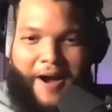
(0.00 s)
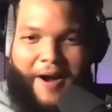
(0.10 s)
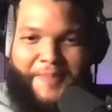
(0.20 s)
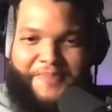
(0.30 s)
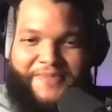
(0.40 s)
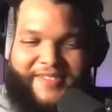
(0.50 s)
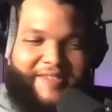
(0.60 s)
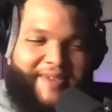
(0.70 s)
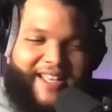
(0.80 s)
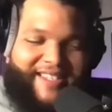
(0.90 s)

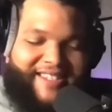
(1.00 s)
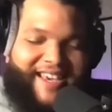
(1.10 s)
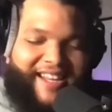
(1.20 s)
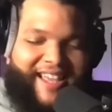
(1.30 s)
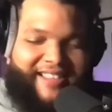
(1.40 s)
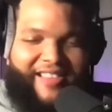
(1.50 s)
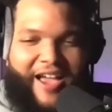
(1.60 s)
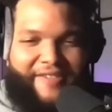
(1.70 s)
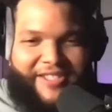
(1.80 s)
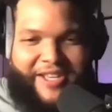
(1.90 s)
To me, that's just kind of like
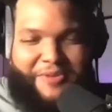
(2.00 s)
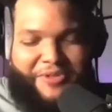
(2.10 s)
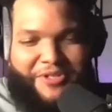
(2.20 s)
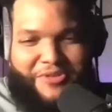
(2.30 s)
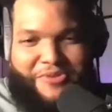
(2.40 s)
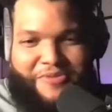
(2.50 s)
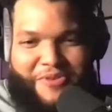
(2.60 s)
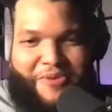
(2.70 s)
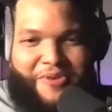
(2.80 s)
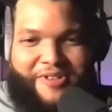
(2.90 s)
life. That's like where the juice
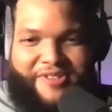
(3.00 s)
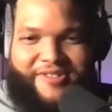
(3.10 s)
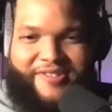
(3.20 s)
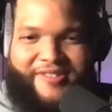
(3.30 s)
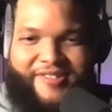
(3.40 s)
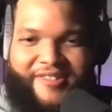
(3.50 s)
of the horn is,